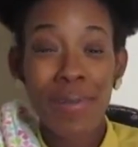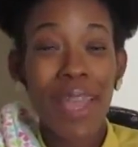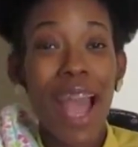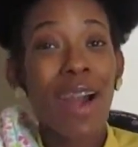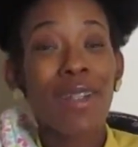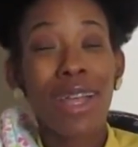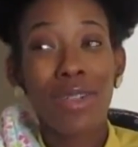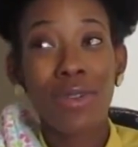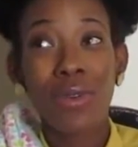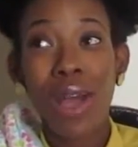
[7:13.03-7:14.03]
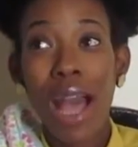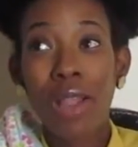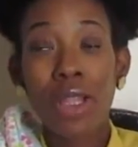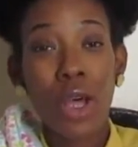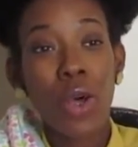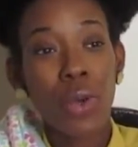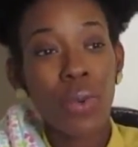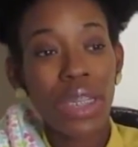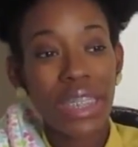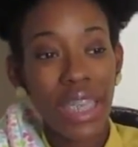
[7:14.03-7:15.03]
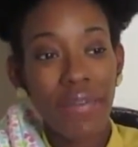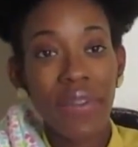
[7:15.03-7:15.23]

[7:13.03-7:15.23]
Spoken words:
And how long will it take